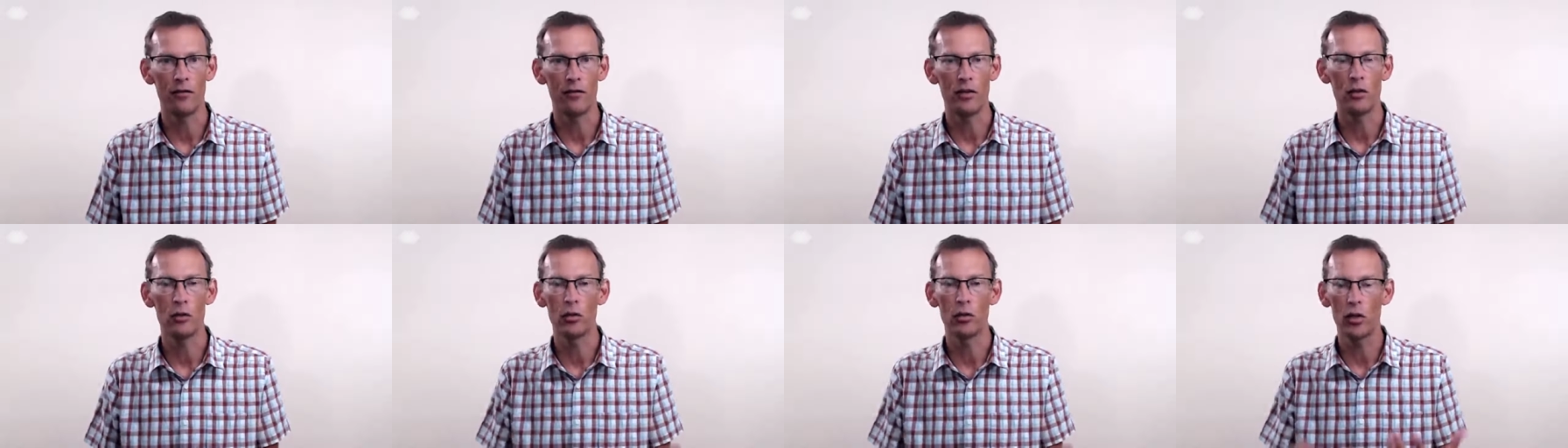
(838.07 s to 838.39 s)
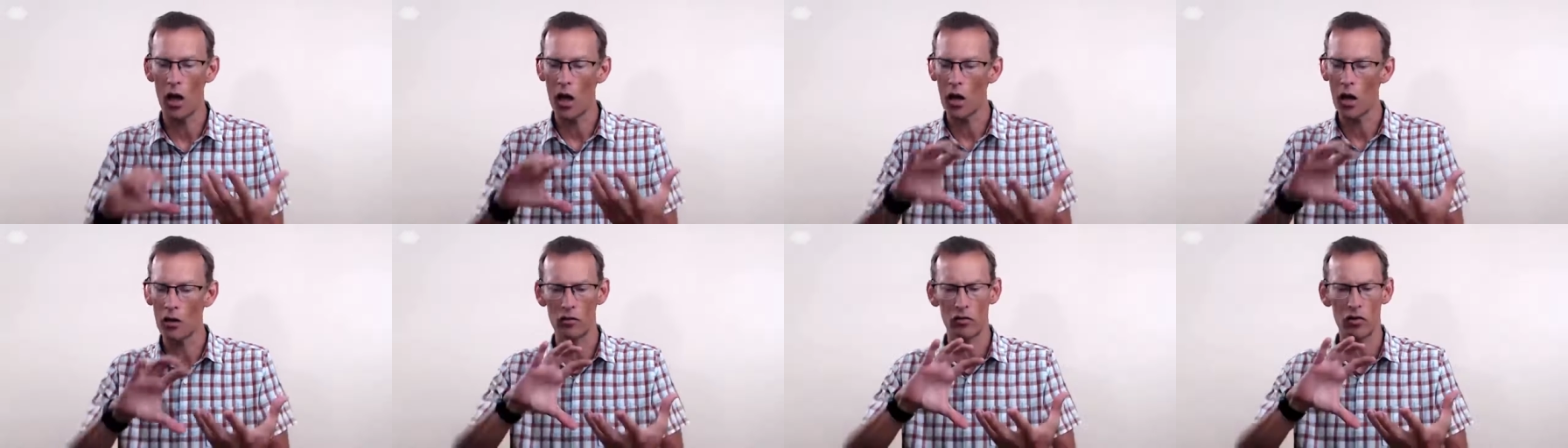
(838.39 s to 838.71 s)
You
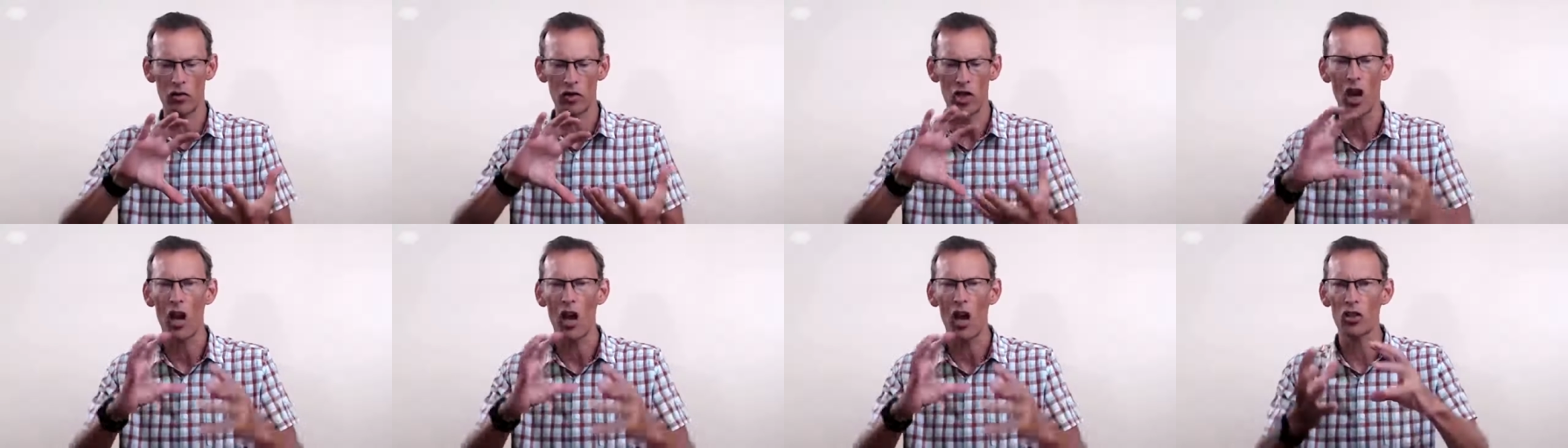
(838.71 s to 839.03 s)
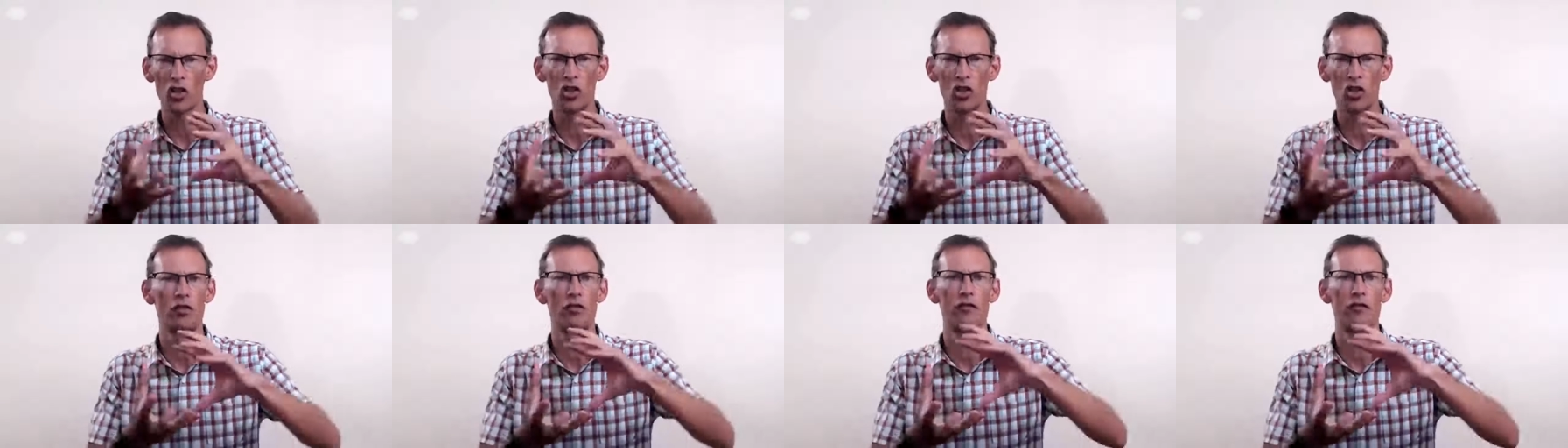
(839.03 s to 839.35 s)
can't
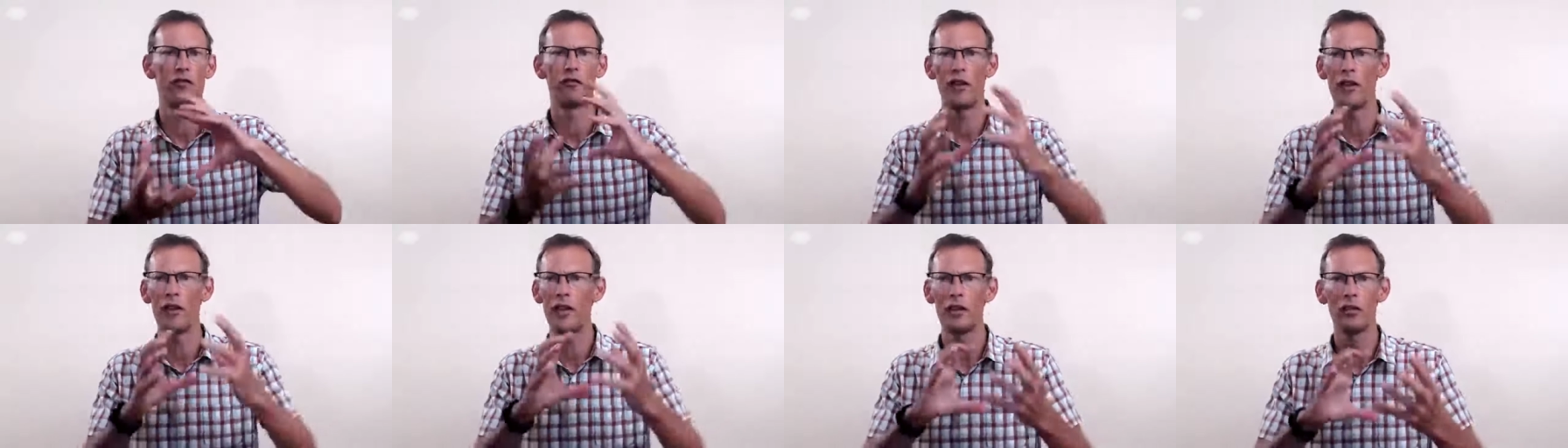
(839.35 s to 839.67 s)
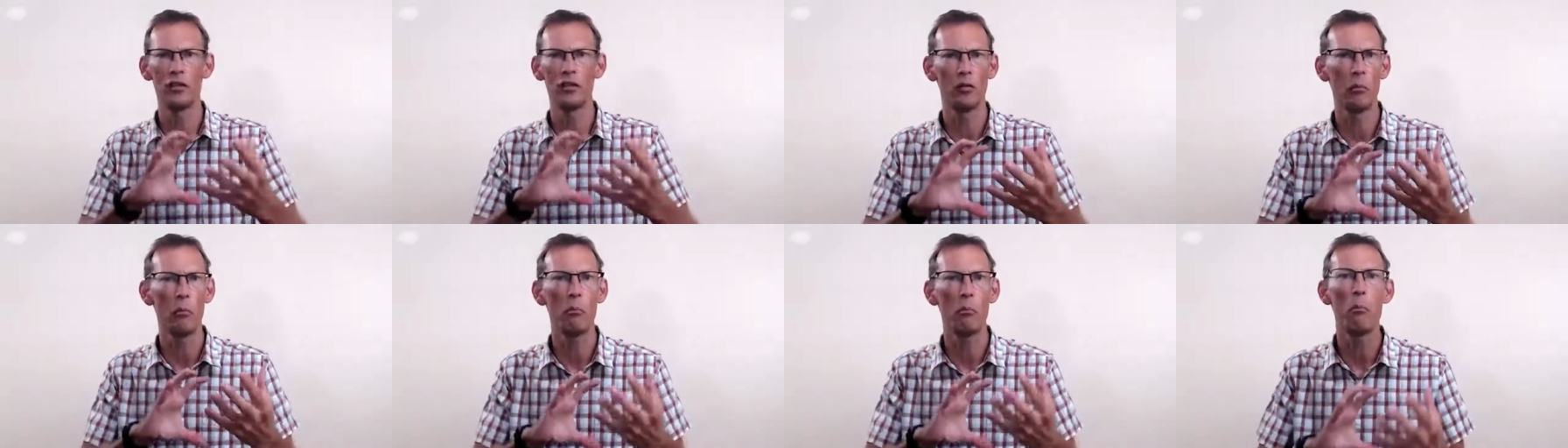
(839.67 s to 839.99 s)
touch,
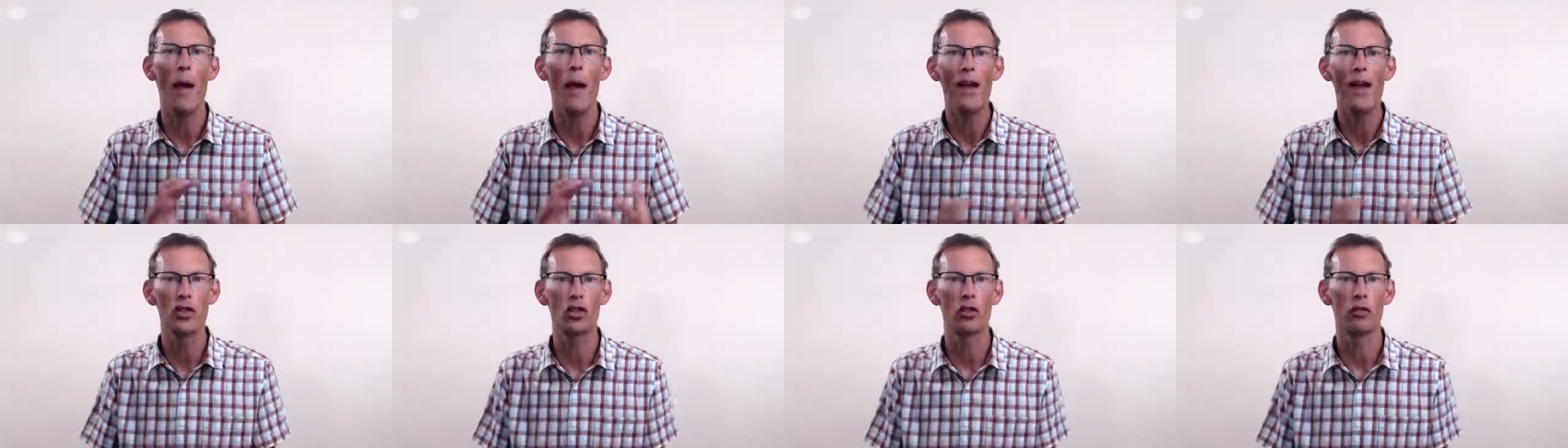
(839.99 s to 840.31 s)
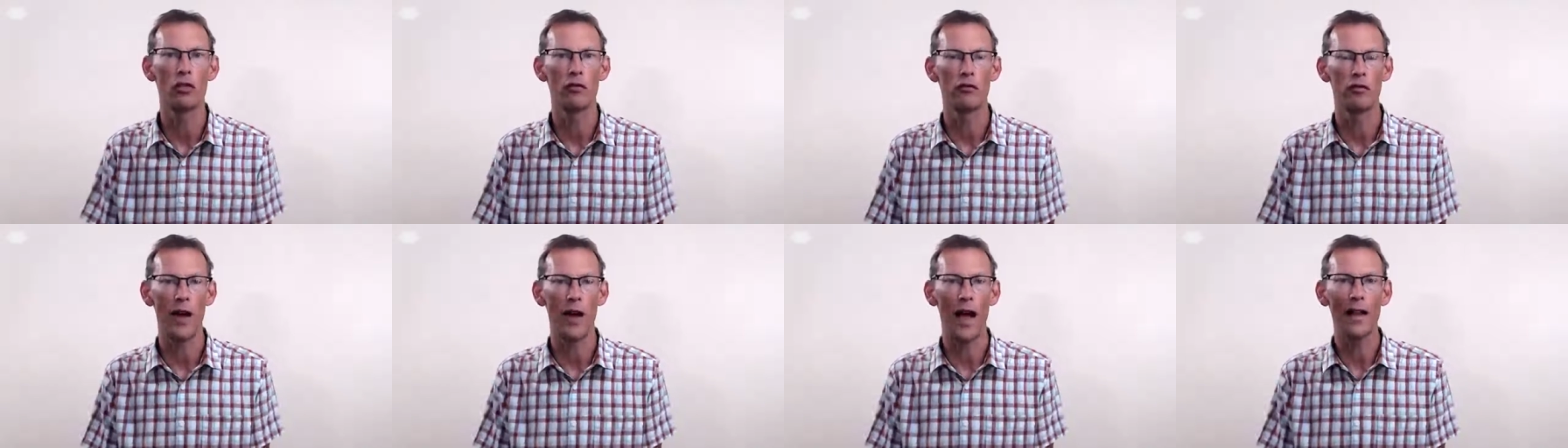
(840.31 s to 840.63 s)
feel, measure
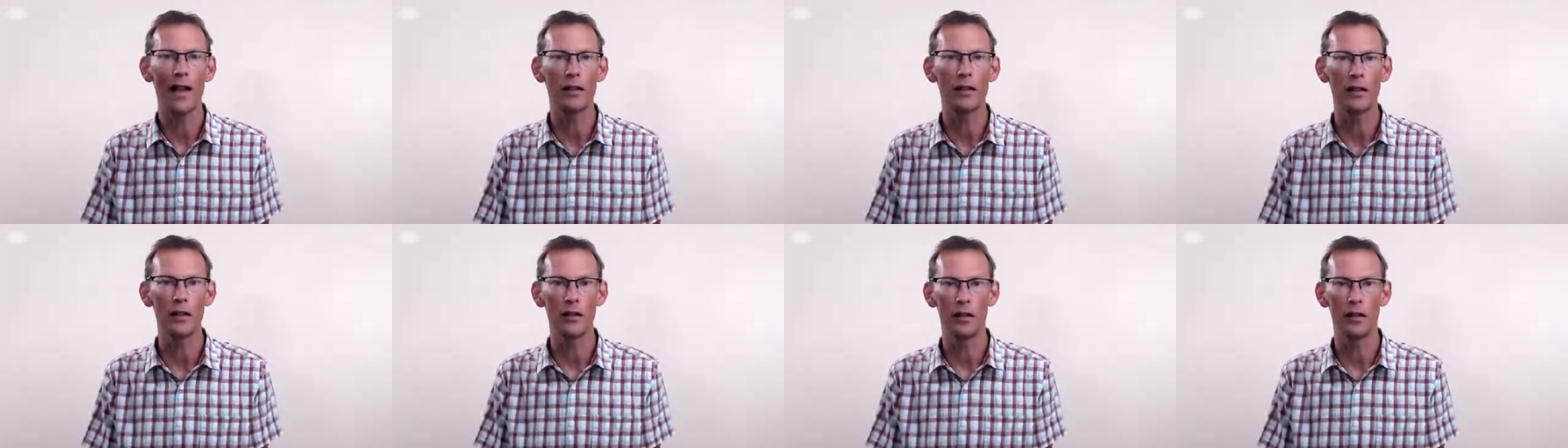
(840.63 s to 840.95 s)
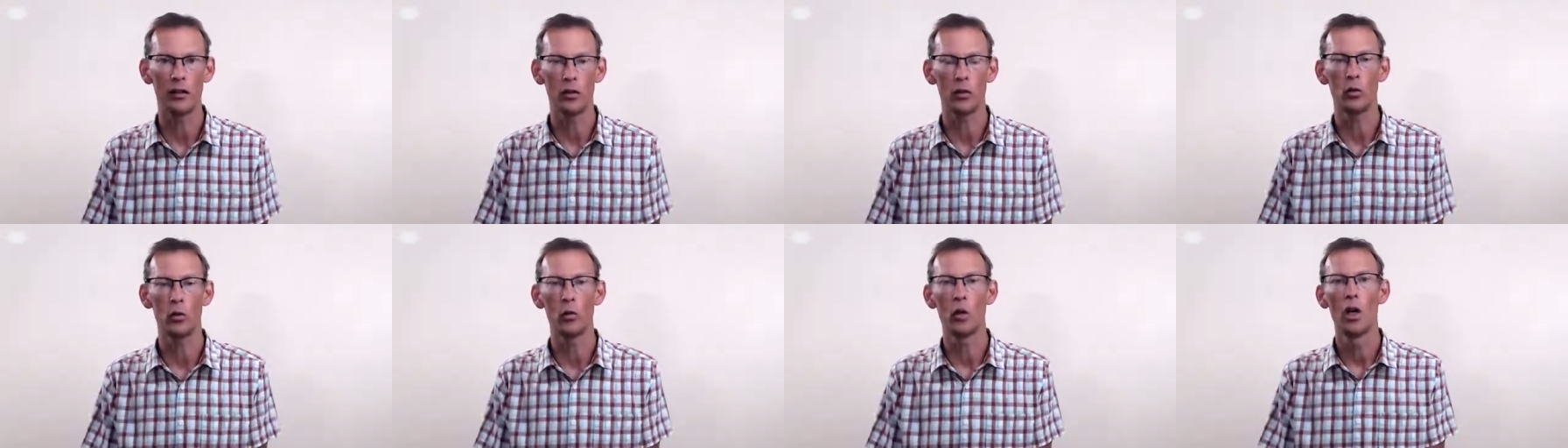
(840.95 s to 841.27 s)

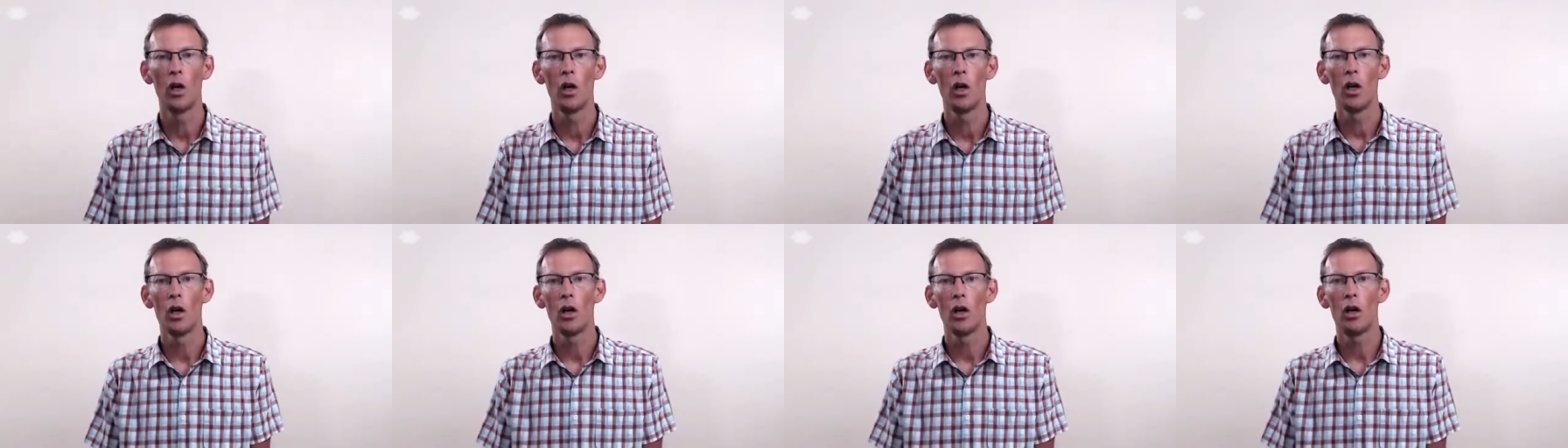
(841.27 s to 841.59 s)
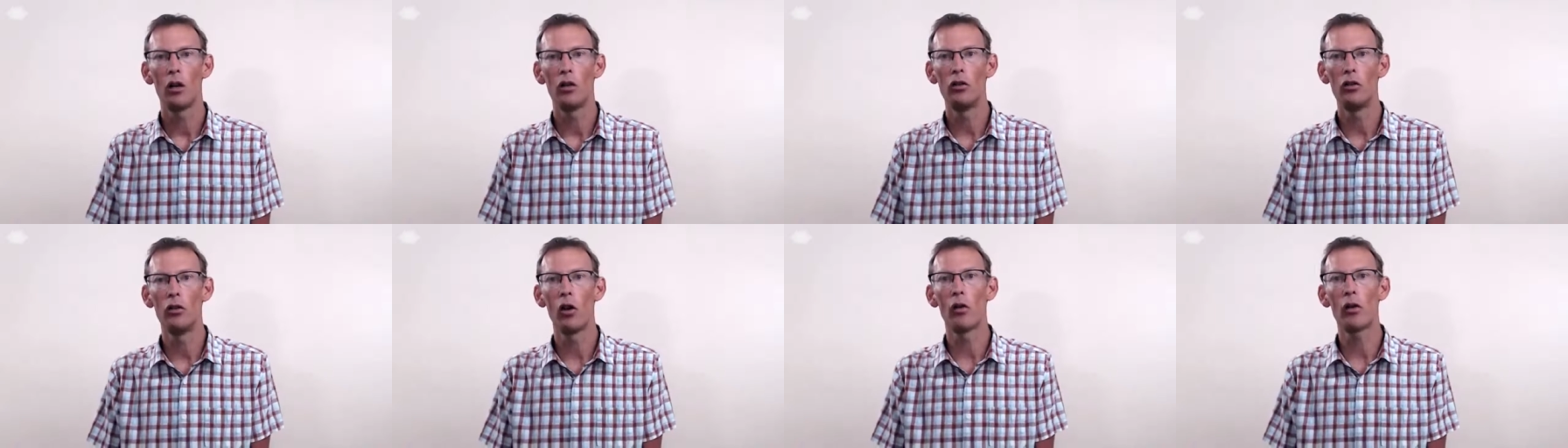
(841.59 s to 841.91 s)
value.
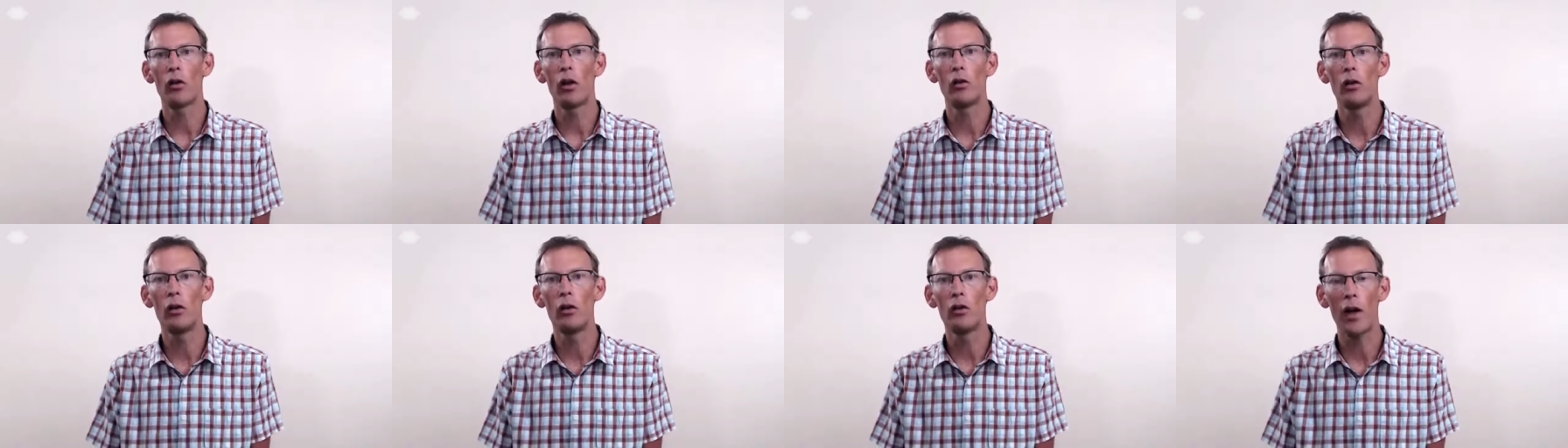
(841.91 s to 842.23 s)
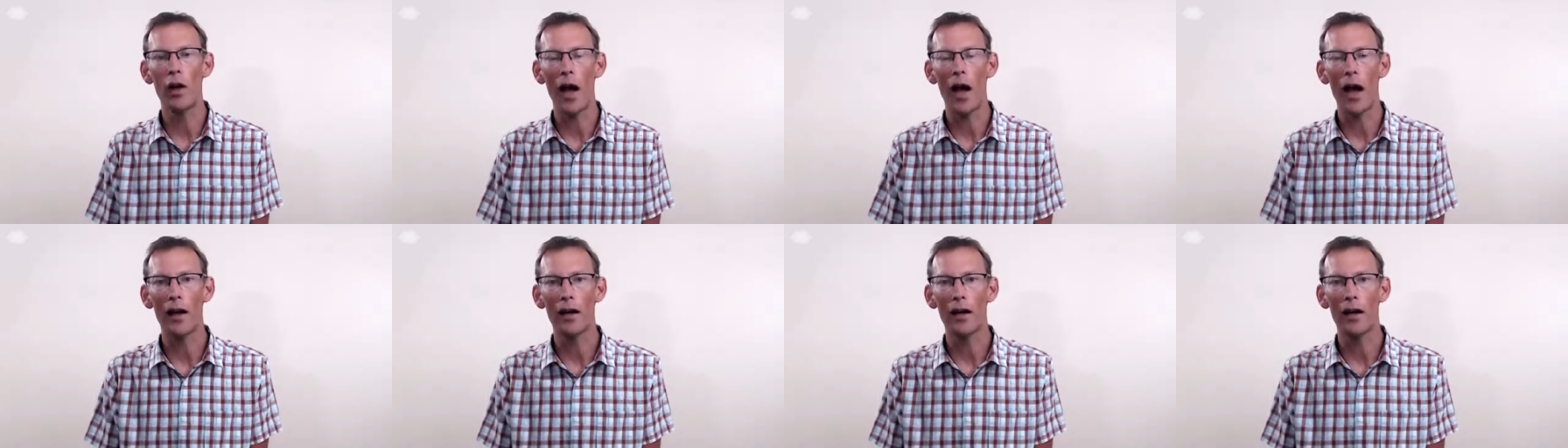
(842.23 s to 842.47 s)
Mm. Not only that